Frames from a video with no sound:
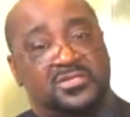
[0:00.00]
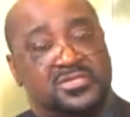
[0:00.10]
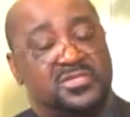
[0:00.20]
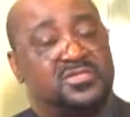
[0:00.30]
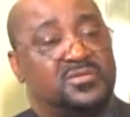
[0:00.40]

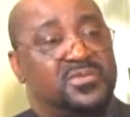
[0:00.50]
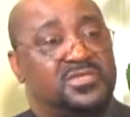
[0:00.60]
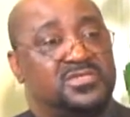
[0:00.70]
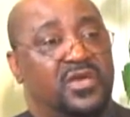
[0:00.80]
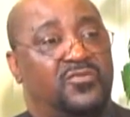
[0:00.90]
system
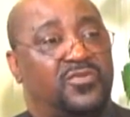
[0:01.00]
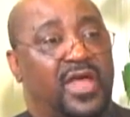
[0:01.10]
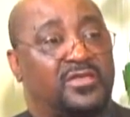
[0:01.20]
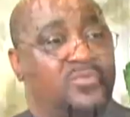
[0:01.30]
itself, like the